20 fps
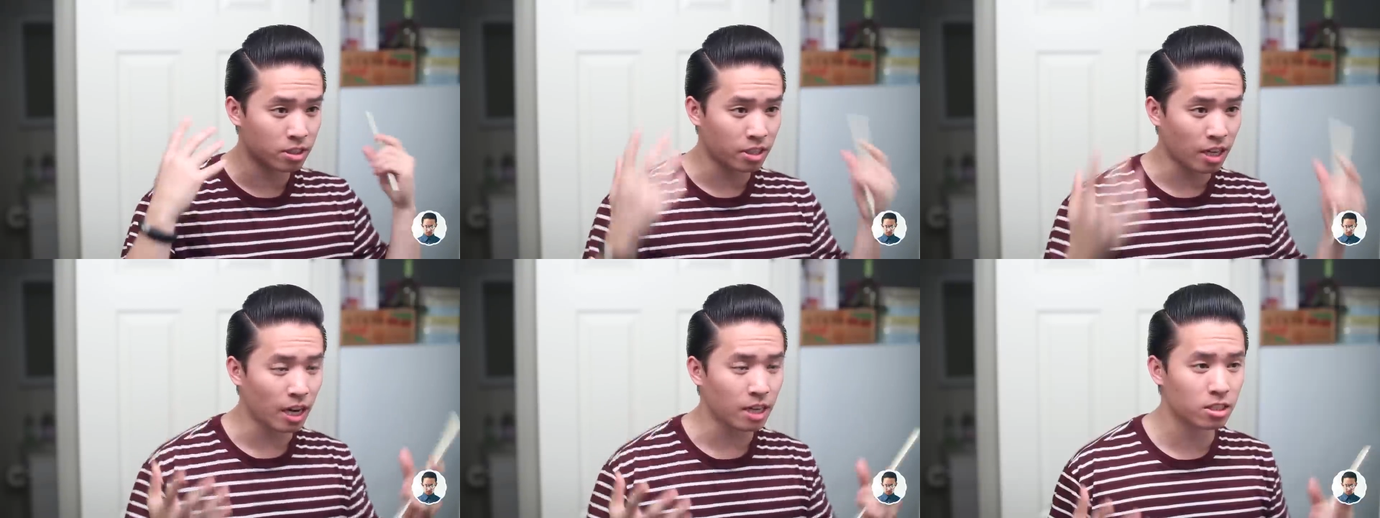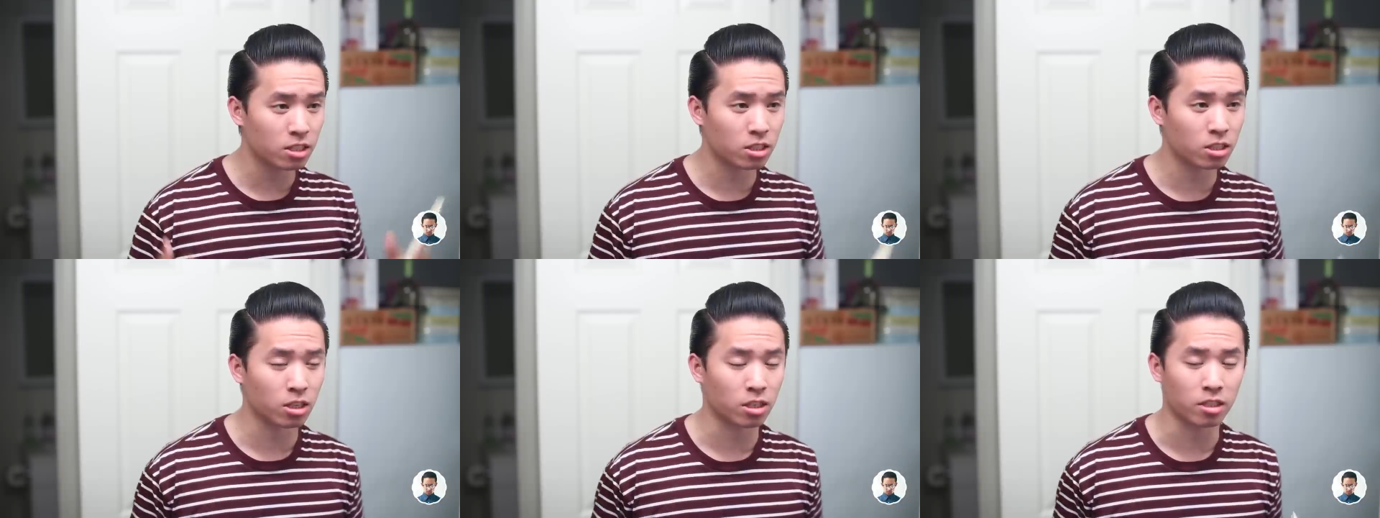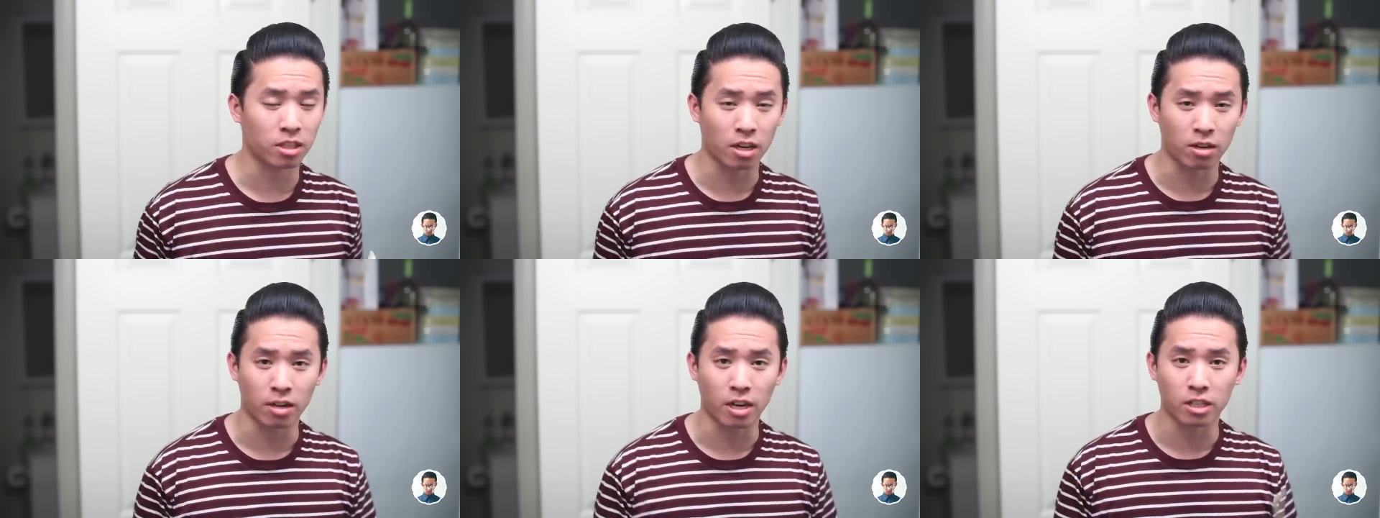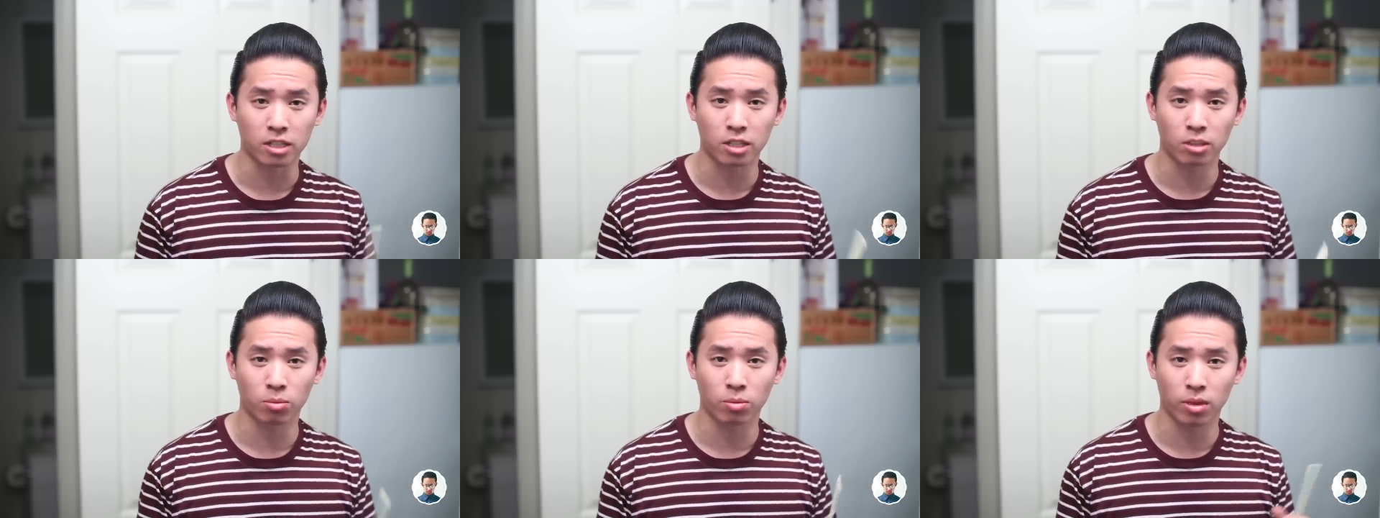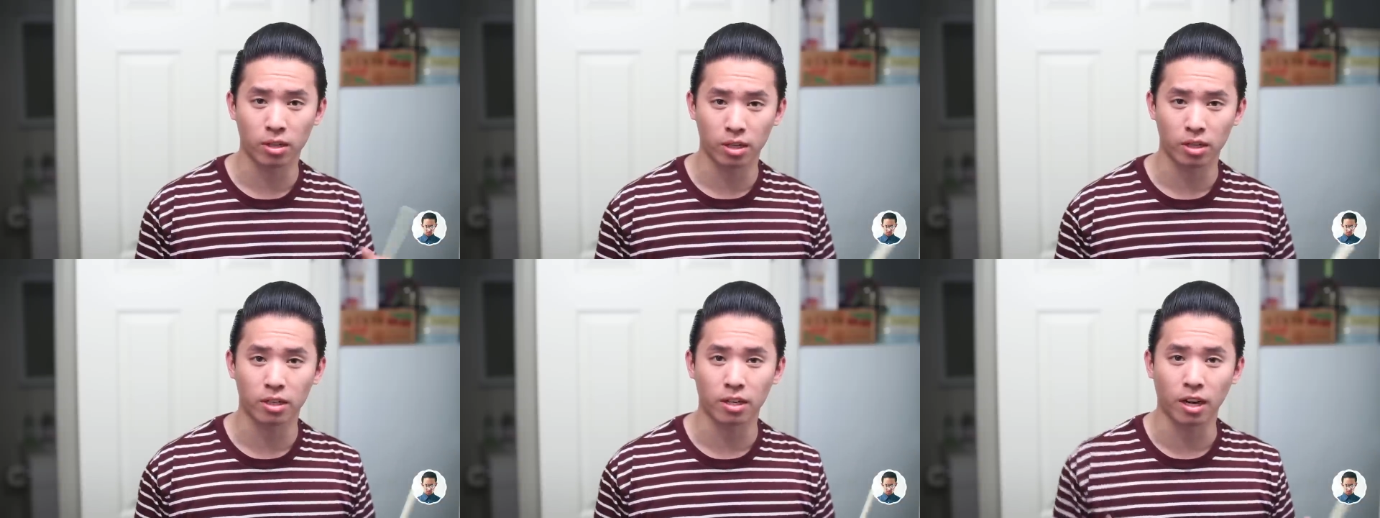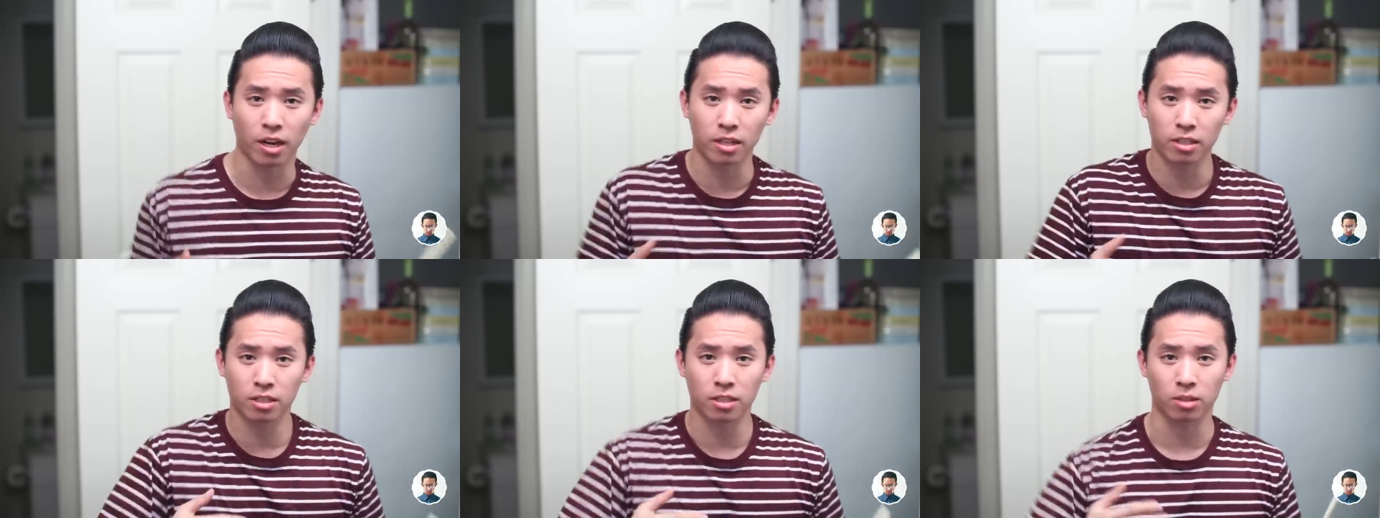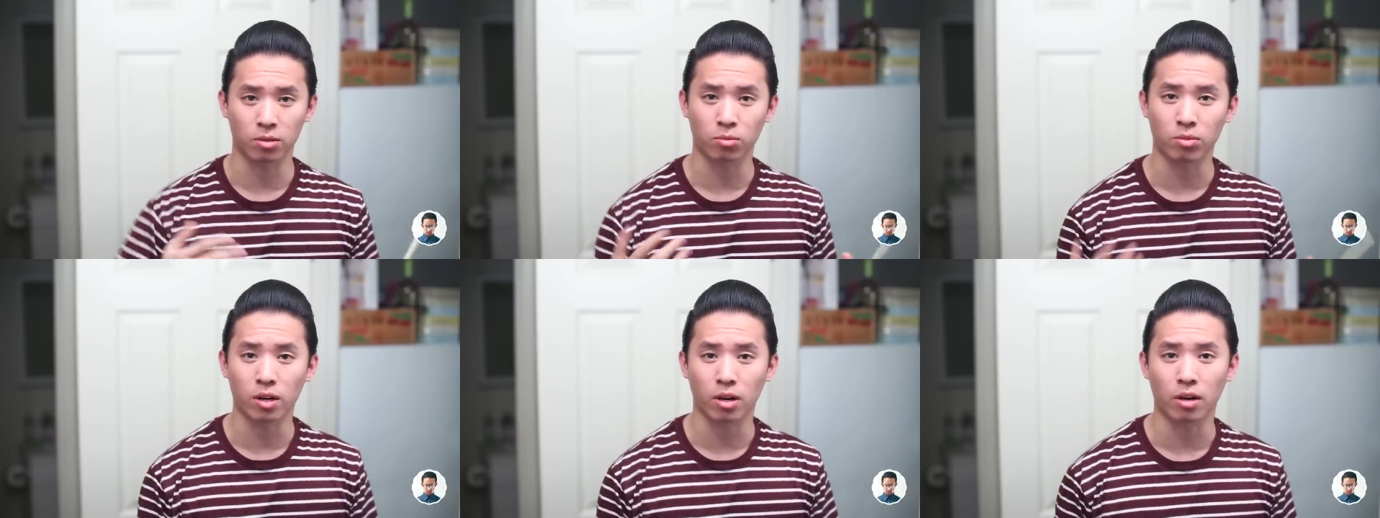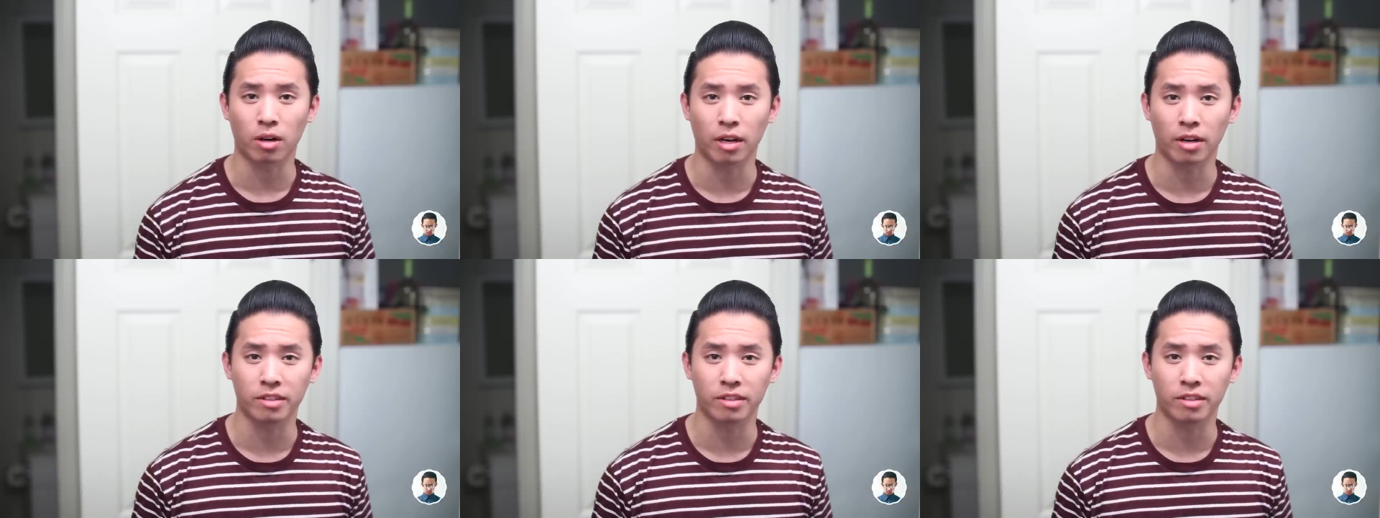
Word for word: sides slick down actually really nice and well.